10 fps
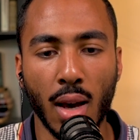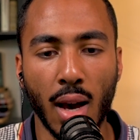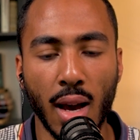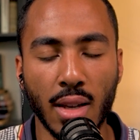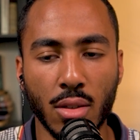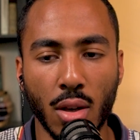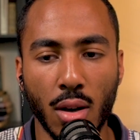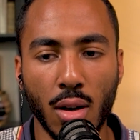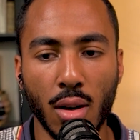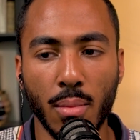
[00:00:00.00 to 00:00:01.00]
I
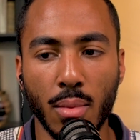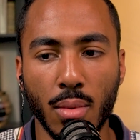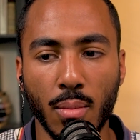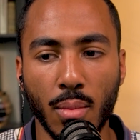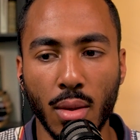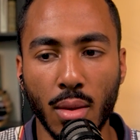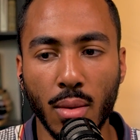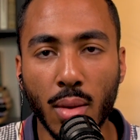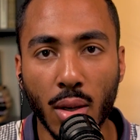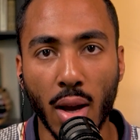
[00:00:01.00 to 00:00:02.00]
saw
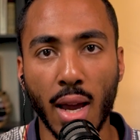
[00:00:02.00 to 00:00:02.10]
a